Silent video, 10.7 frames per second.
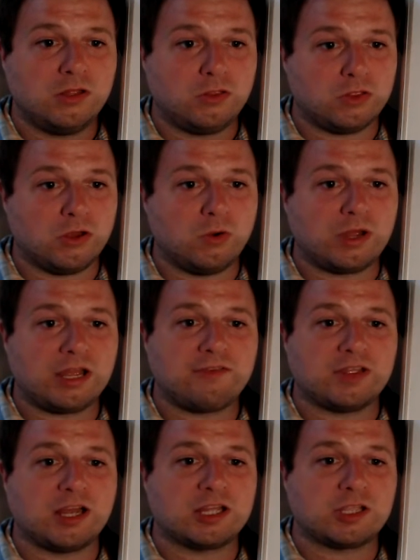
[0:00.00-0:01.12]
though
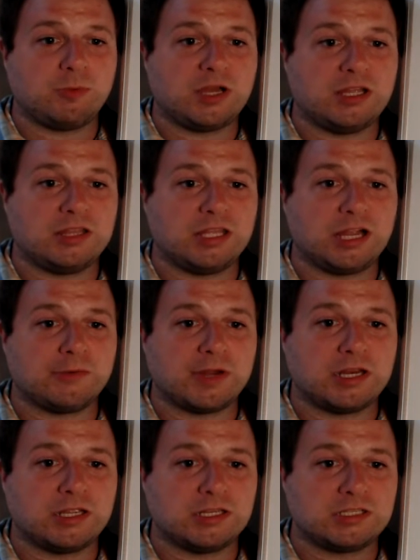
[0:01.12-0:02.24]
having occupied the
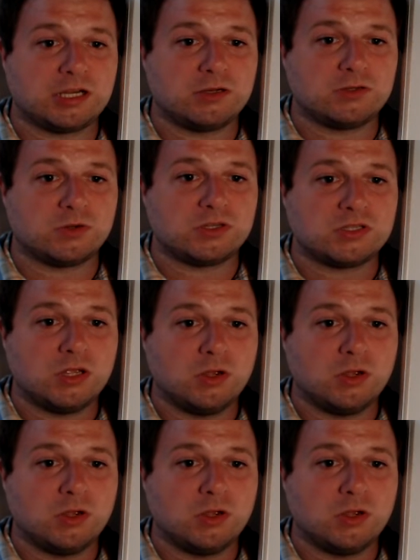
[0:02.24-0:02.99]
Iranian territories,